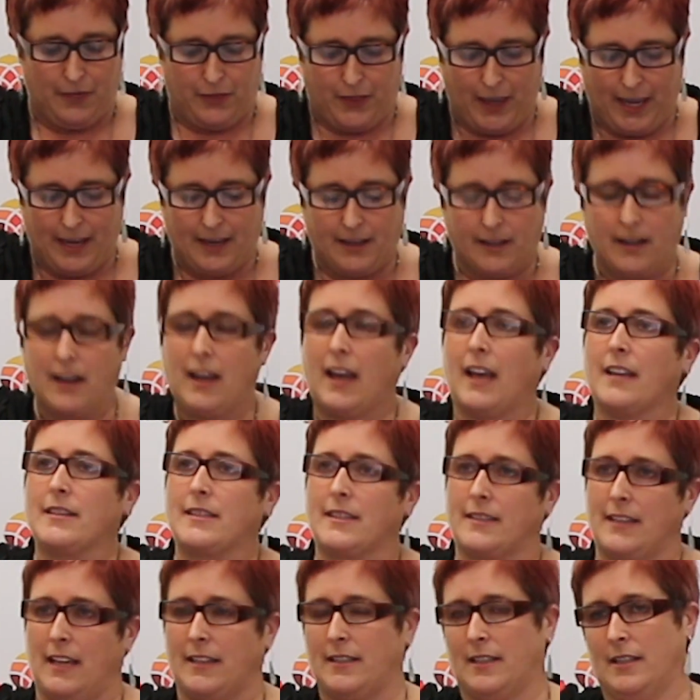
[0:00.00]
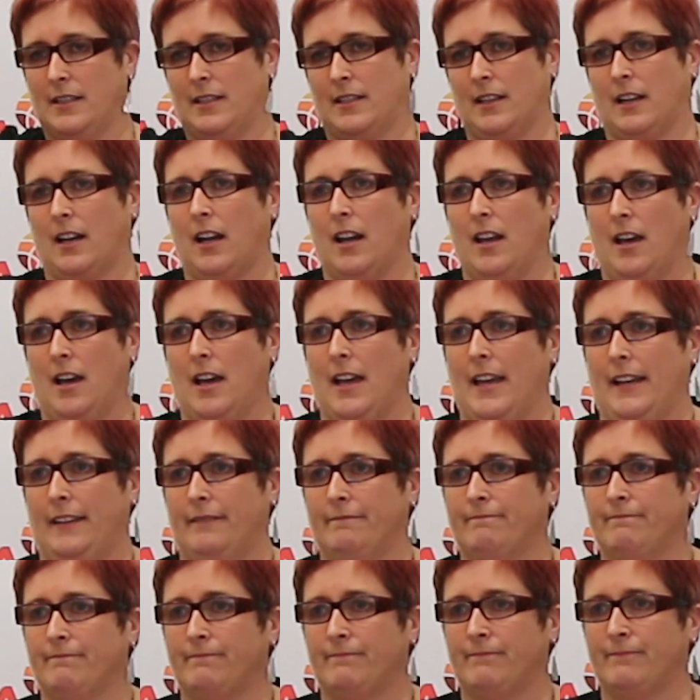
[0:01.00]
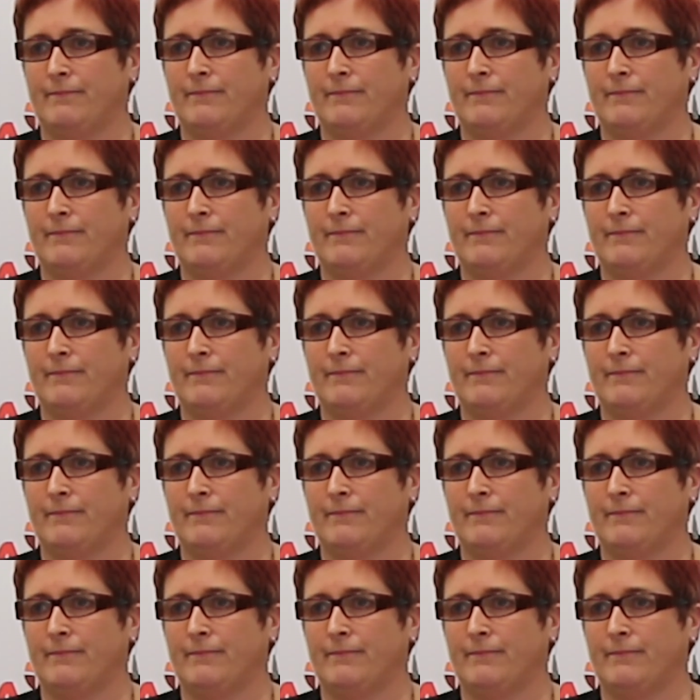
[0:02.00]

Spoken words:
Then a sudden decline